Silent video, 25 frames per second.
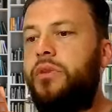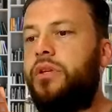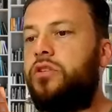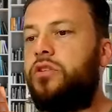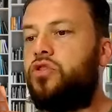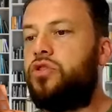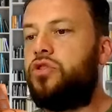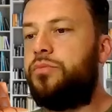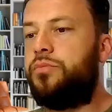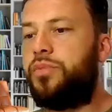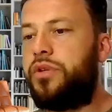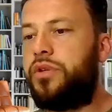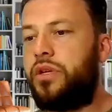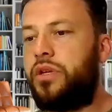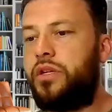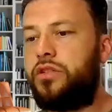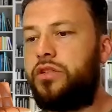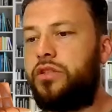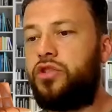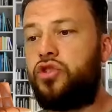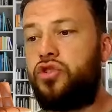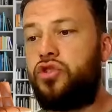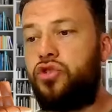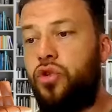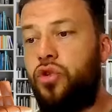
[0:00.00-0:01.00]
Jupiter
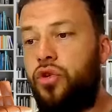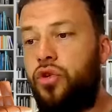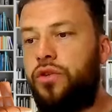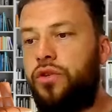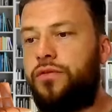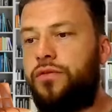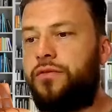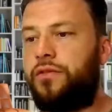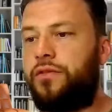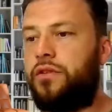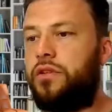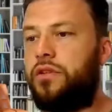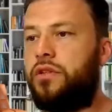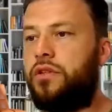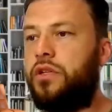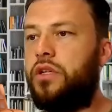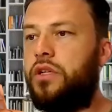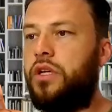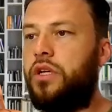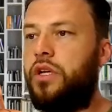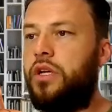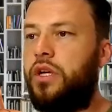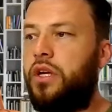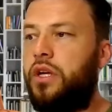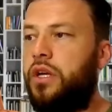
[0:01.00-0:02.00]
is joyful.
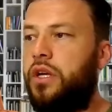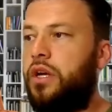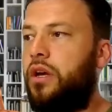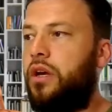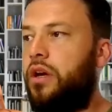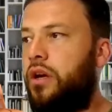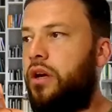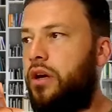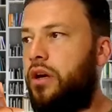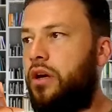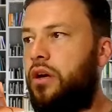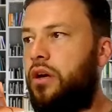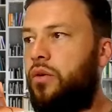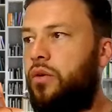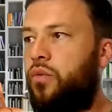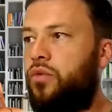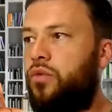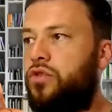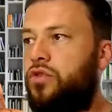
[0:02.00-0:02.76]
Uh,